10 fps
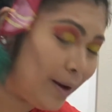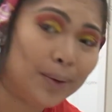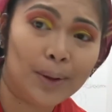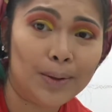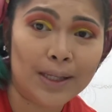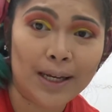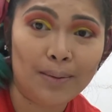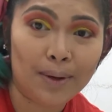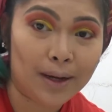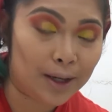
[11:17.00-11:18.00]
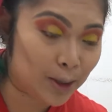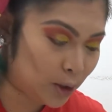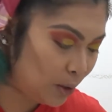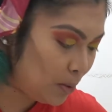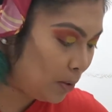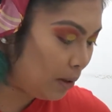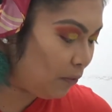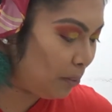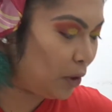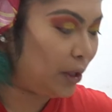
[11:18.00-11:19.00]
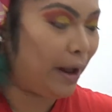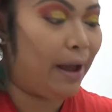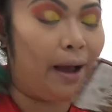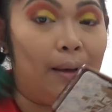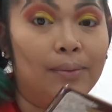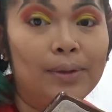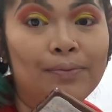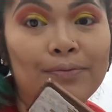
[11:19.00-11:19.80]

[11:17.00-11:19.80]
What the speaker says: get Rosy because she woke up from her nap.